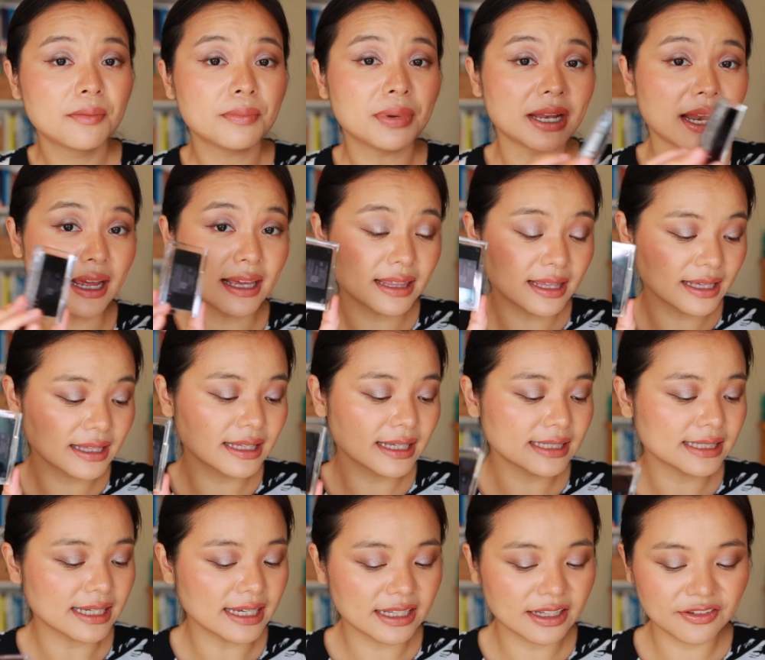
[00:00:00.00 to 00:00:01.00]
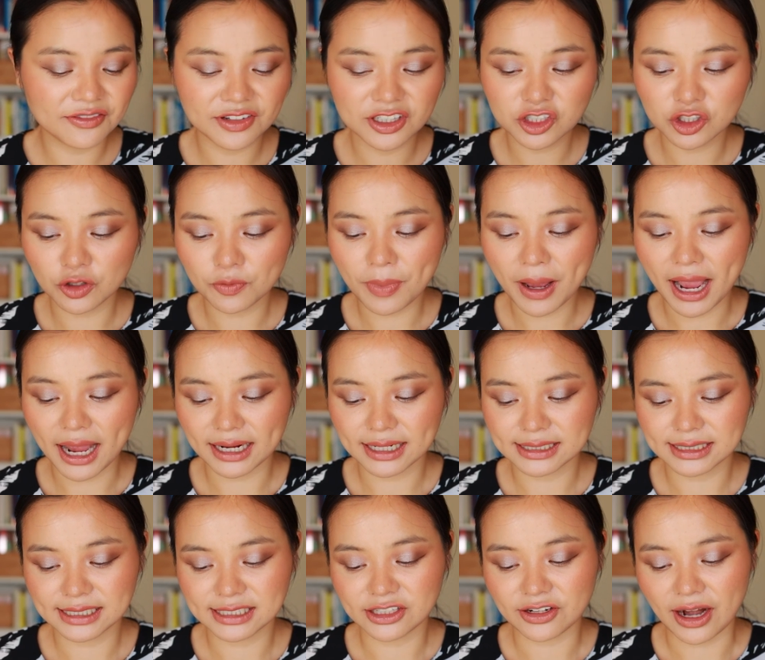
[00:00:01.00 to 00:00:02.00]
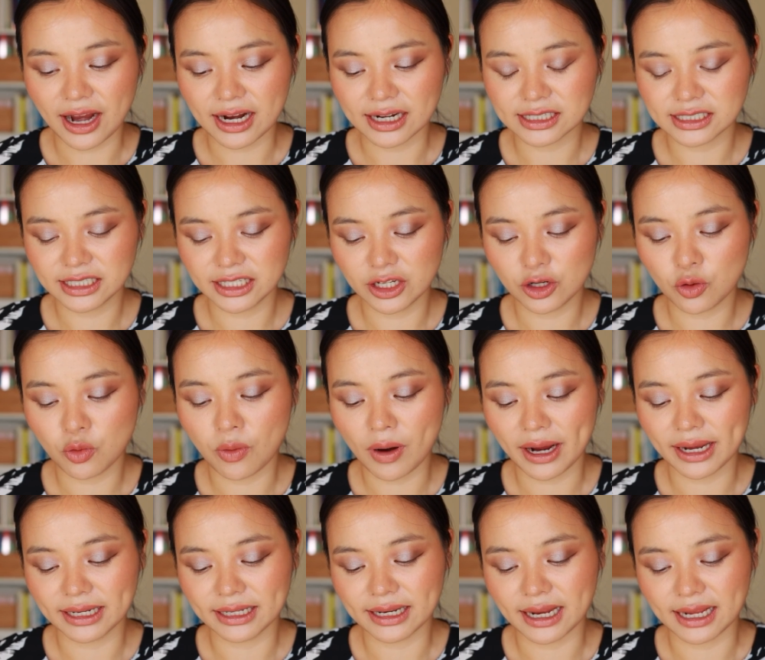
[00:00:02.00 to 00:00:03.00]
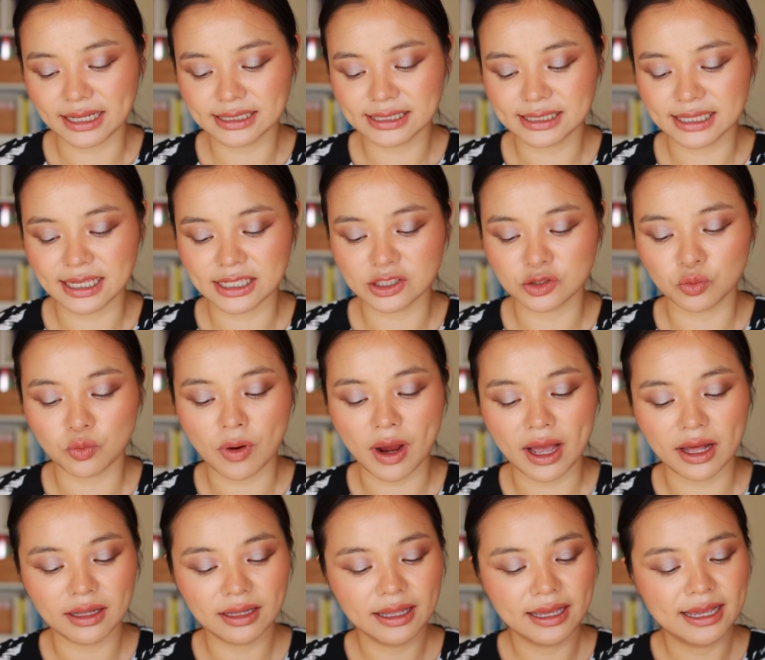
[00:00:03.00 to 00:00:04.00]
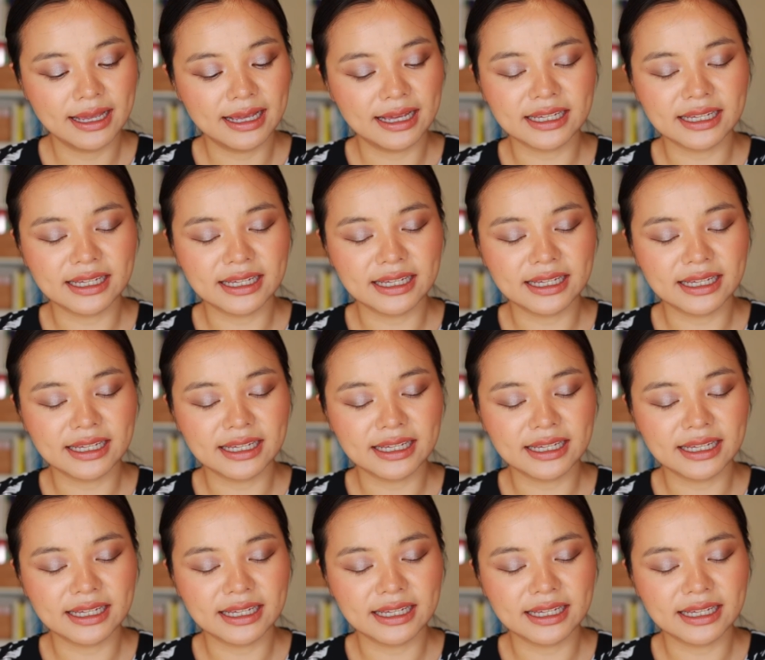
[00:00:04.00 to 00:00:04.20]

but I think these individual packages are actually quite nice as well.